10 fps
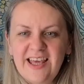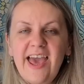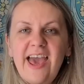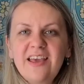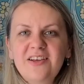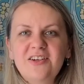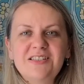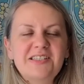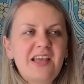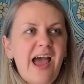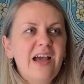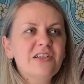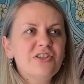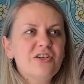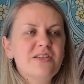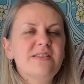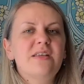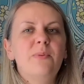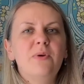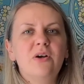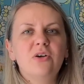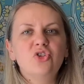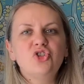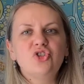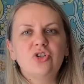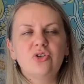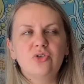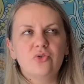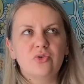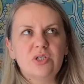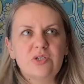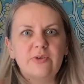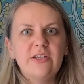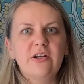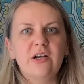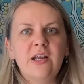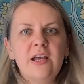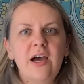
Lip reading: Anchor summer shirt or sweater.